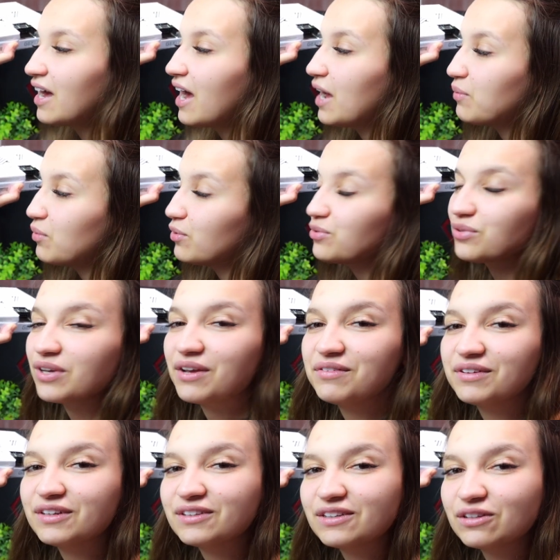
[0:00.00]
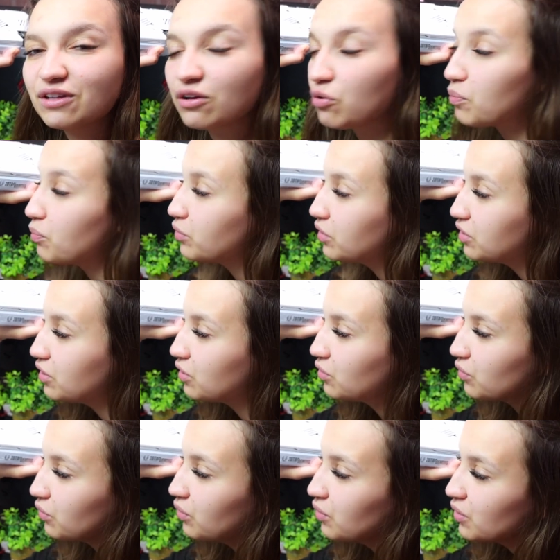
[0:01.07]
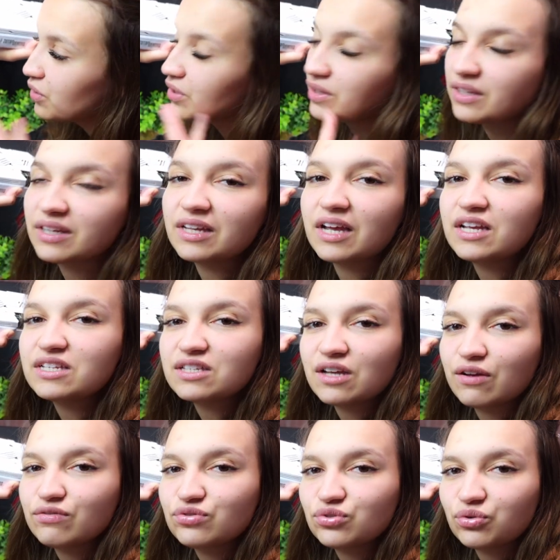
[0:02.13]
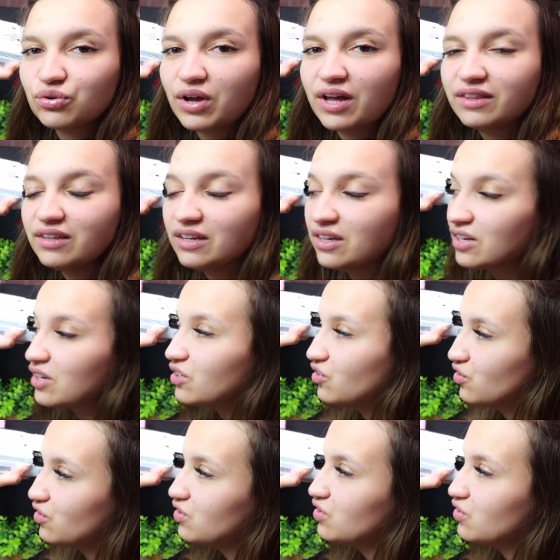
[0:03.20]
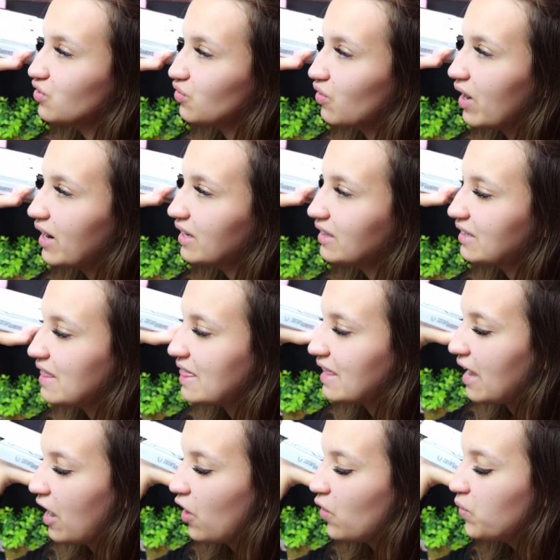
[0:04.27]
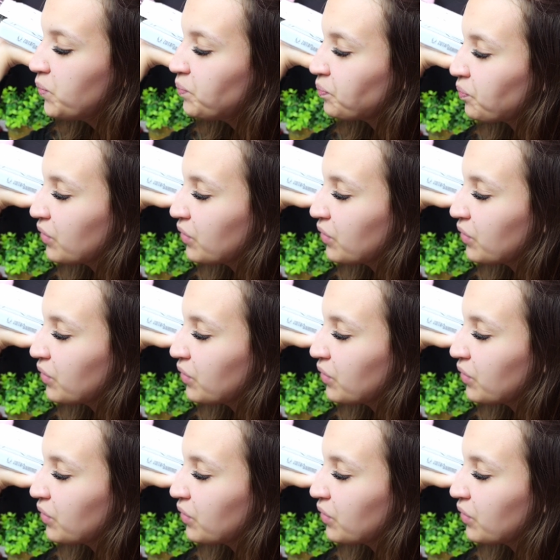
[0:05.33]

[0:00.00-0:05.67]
I'm also having it and I will put it into the case of Stoyan just right now.